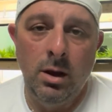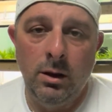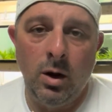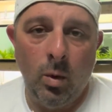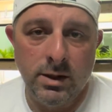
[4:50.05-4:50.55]

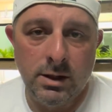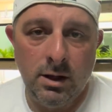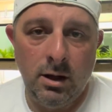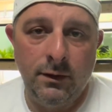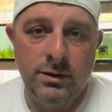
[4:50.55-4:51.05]
there wasn't
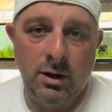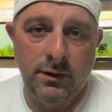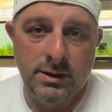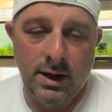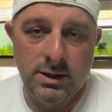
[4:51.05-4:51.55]
enough
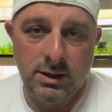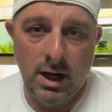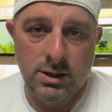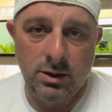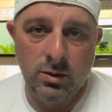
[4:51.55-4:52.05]
surface
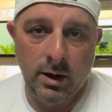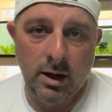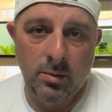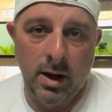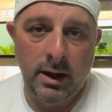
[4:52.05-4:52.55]
agitation
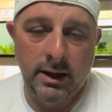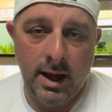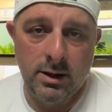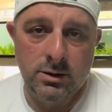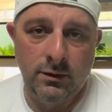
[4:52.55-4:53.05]
created by the
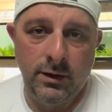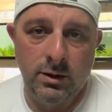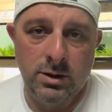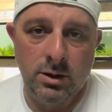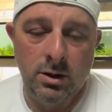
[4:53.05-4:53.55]
canister
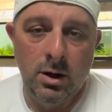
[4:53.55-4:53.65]
filter